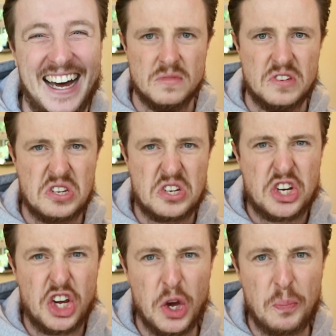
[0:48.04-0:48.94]

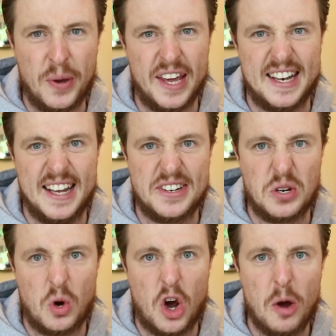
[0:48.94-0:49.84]
Stupid
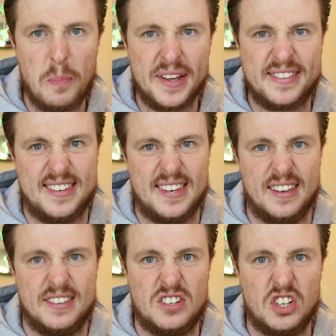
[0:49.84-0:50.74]
little rabbits
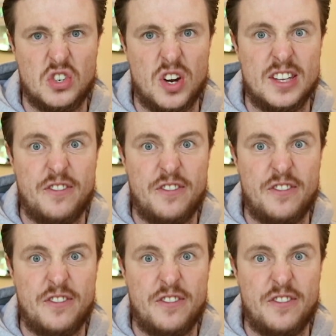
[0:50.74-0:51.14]
is just trying